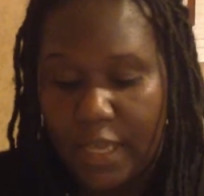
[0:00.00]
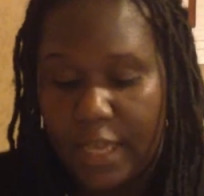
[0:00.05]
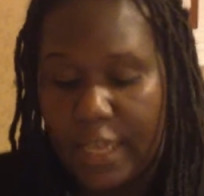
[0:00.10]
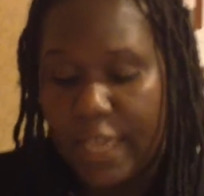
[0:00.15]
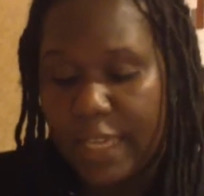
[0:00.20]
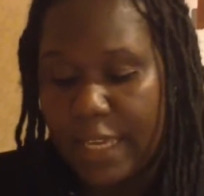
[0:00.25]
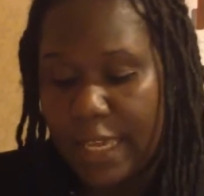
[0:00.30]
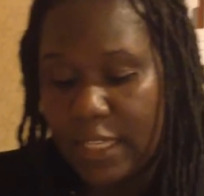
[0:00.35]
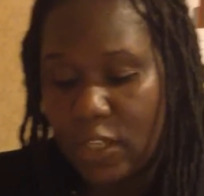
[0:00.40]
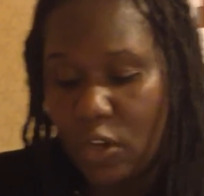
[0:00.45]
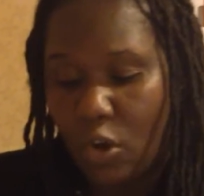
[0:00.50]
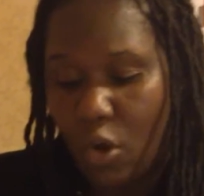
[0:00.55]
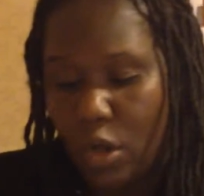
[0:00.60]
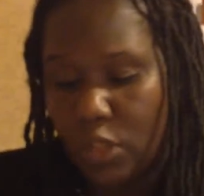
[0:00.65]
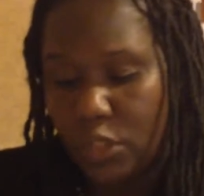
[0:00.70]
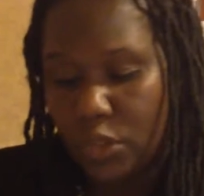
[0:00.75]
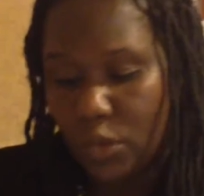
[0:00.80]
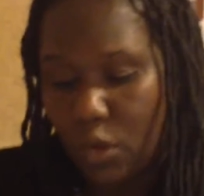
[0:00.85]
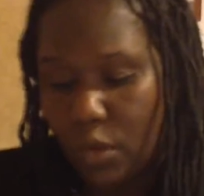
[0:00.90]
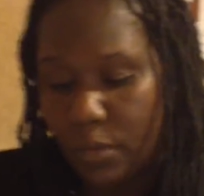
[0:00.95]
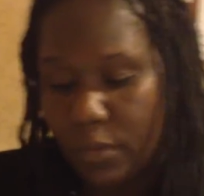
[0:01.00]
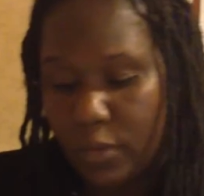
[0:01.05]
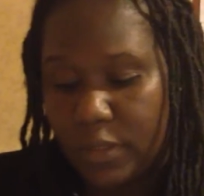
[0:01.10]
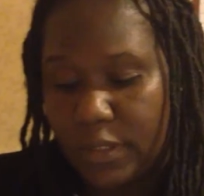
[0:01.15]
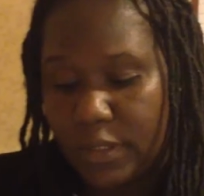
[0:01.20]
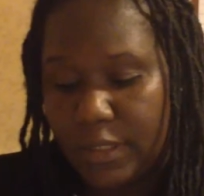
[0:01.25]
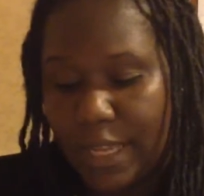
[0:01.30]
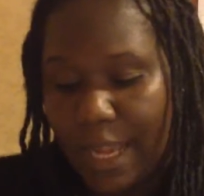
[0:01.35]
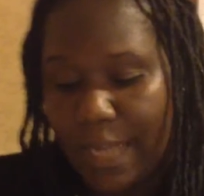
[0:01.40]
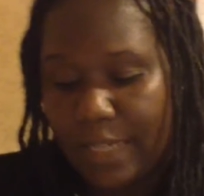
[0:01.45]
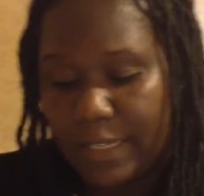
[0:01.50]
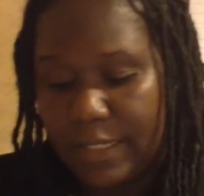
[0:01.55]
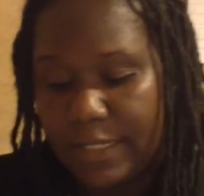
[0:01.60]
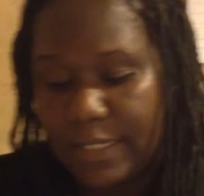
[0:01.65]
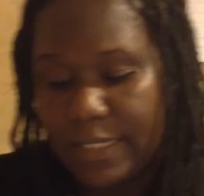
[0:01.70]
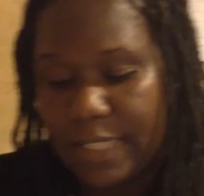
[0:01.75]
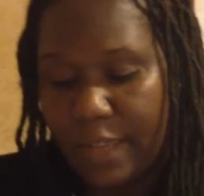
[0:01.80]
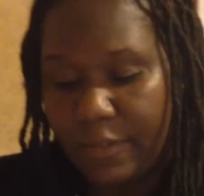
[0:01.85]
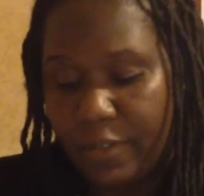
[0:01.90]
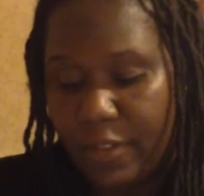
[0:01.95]
It can cost almost
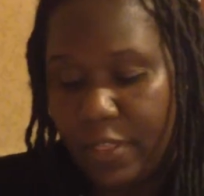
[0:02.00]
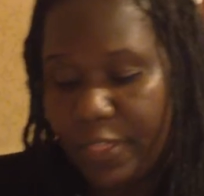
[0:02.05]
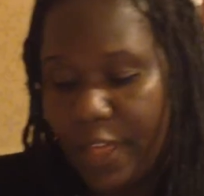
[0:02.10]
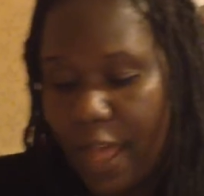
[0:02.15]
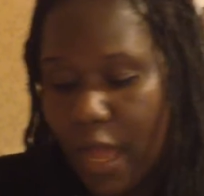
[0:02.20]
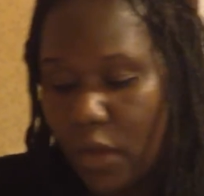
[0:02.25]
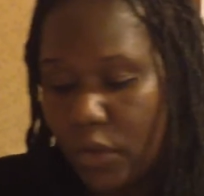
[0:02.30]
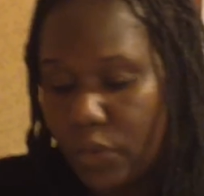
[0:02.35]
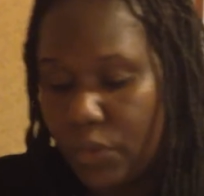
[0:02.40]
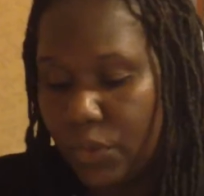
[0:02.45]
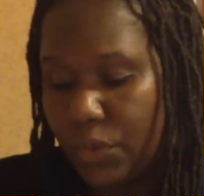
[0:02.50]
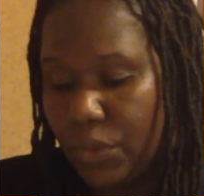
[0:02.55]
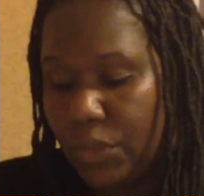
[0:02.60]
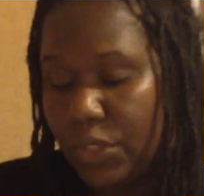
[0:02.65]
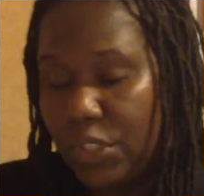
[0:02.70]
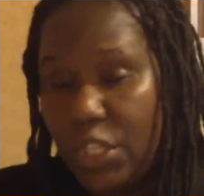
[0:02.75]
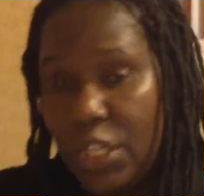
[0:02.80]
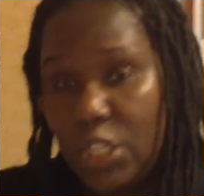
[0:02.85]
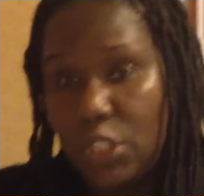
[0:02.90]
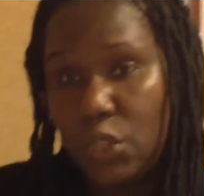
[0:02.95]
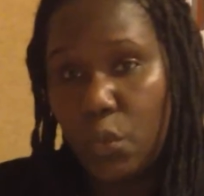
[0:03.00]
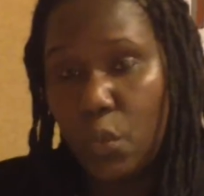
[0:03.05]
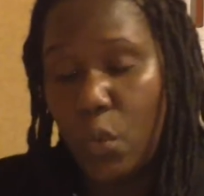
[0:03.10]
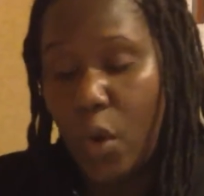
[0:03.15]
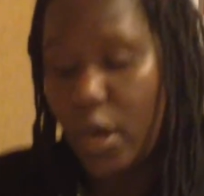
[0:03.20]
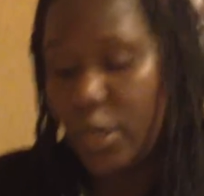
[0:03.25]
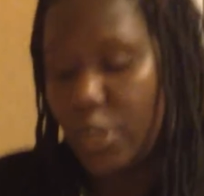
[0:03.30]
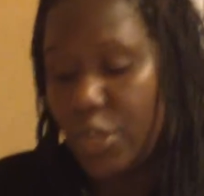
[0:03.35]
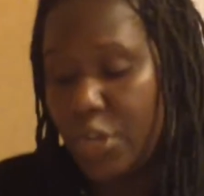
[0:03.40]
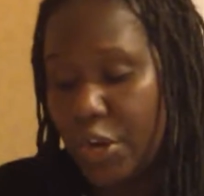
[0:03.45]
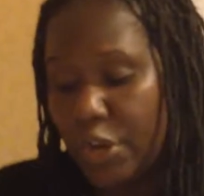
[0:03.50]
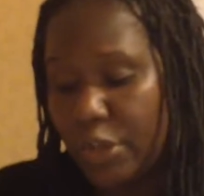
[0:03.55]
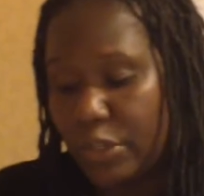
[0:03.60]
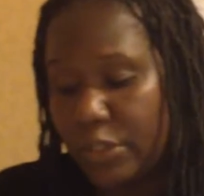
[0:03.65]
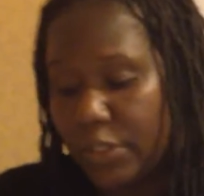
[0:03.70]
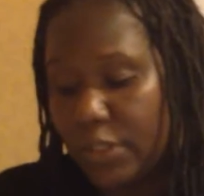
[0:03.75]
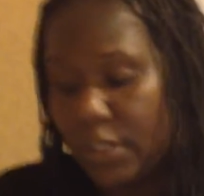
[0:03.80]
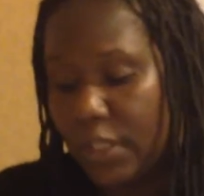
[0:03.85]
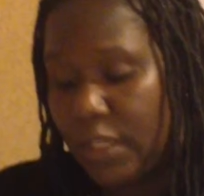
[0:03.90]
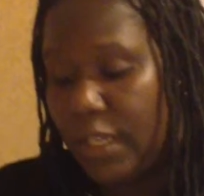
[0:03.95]
$97,000 to teach one nurse
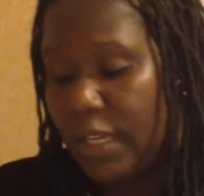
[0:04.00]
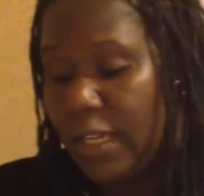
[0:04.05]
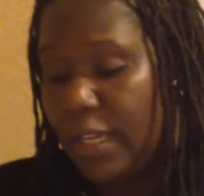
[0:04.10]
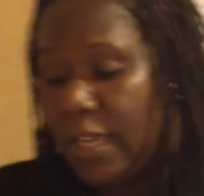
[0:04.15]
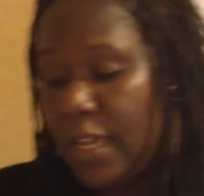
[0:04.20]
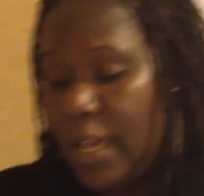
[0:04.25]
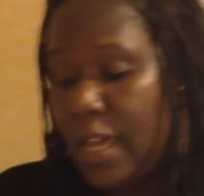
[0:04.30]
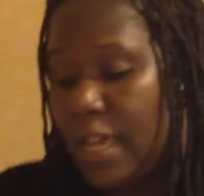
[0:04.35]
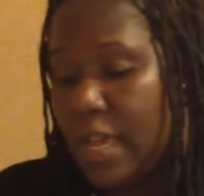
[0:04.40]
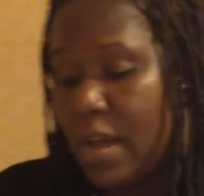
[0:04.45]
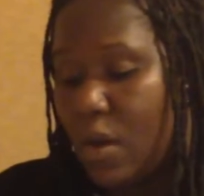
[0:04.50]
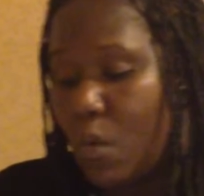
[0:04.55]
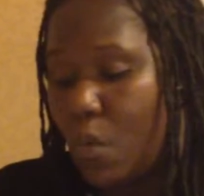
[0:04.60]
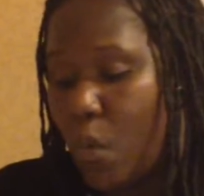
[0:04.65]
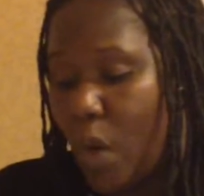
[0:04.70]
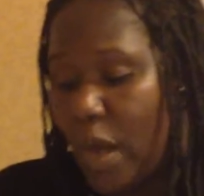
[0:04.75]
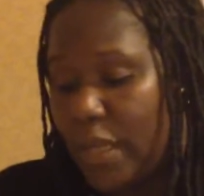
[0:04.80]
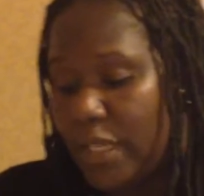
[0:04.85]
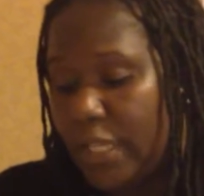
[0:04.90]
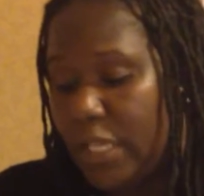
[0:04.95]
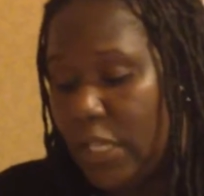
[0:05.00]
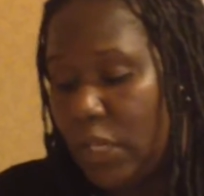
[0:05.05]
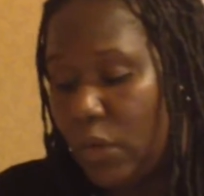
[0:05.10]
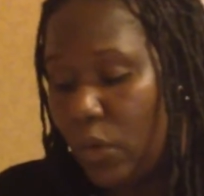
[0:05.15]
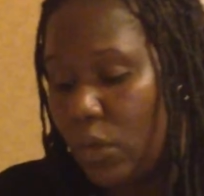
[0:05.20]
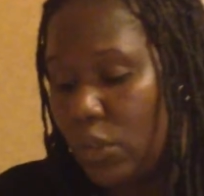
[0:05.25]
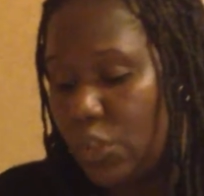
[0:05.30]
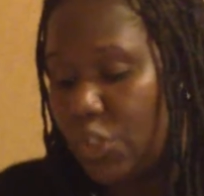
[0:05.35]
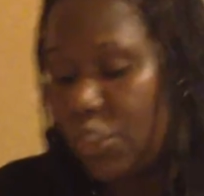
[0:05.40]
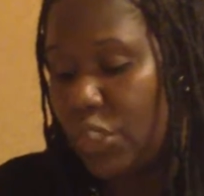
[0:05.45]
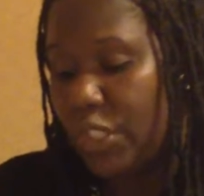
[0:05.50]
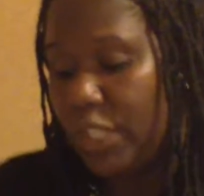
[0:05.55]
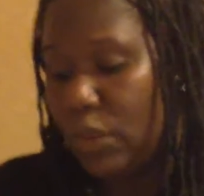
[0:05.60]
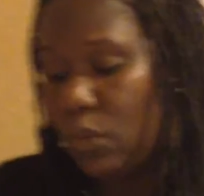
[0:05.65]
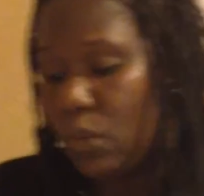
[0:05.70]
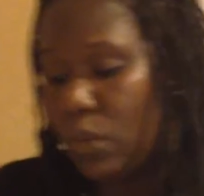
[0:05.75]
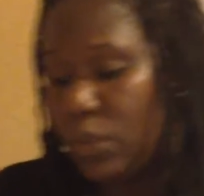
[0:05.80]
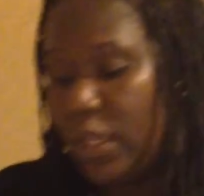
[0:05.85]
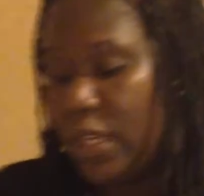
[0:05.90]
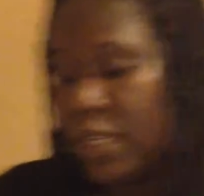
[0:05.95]
what he or she
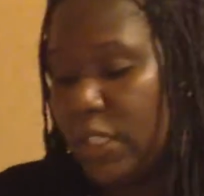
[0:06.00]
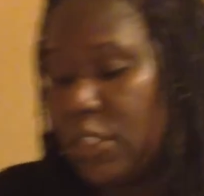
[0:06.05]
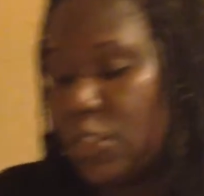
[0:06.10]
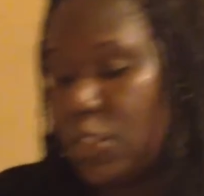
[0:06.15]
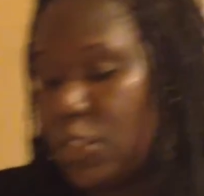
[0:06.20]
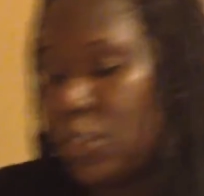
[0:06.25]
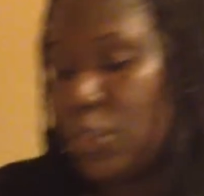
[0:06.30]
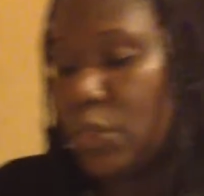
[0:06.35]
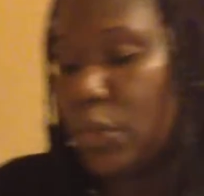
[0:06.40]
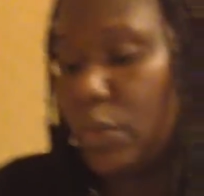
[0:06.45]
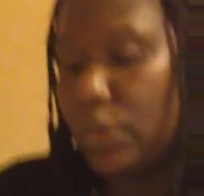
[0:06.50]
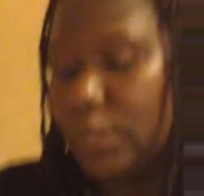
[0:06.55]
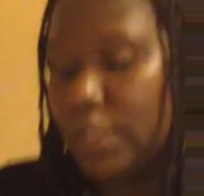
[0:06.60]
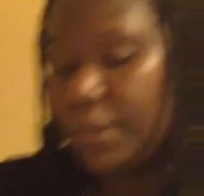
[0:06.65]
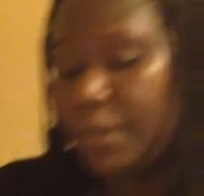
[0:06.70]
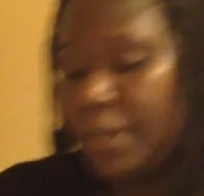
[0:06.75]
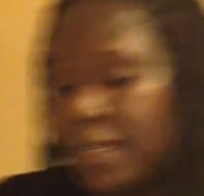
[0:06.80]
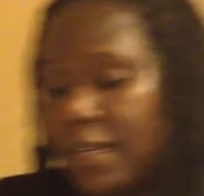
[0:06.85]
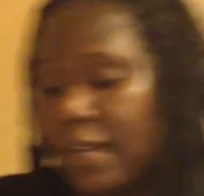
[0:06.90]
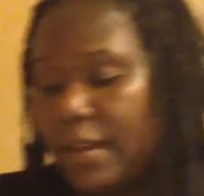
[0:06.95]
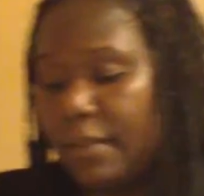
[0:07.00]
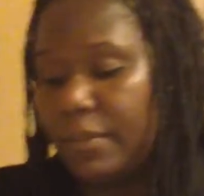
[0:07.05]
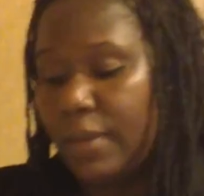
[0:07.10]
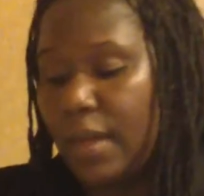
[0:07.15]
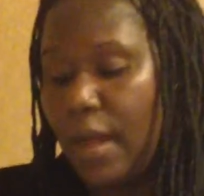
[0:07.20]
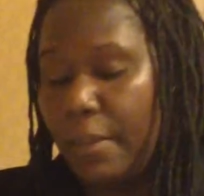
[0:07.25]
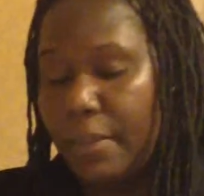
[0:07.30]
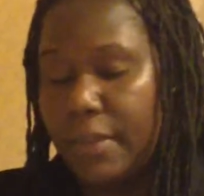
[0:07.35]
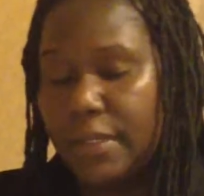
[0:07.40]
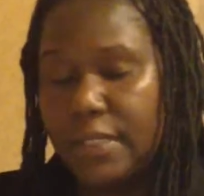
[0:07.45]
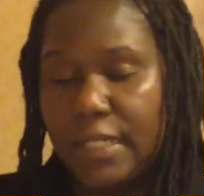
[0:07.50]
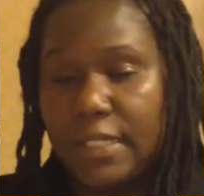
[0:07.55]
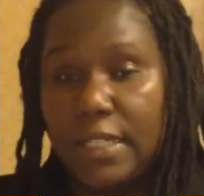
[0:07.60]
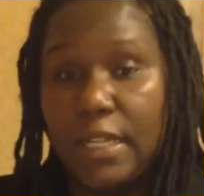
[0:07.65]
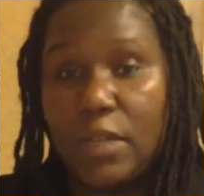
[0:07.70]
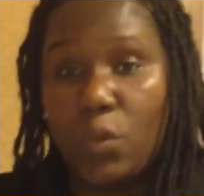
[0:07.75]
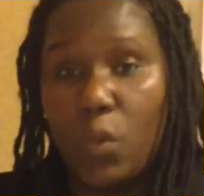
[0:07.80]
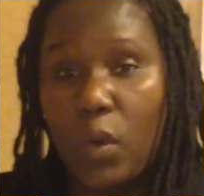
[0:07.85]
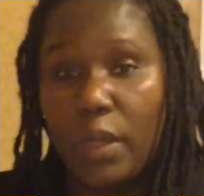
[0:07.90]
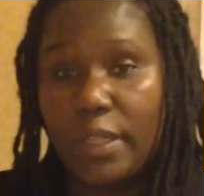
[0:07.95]
needs to know to become competent
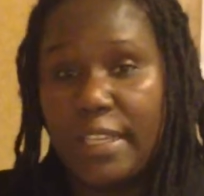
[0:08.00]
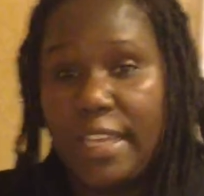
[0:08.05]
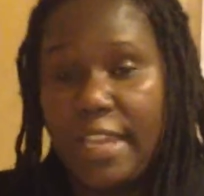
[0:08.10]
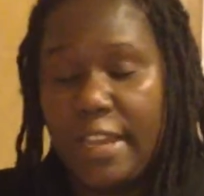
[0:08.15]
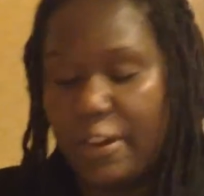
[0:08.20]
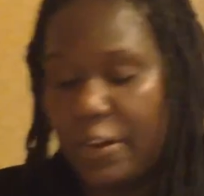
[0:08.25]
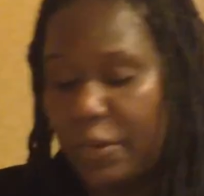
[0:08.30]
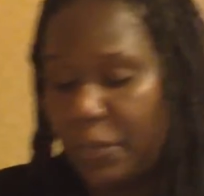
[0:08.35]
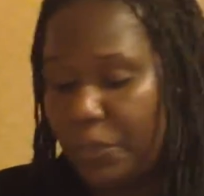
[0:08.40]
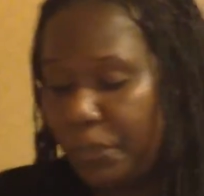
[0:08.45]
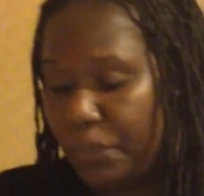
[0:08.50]
in 1 year.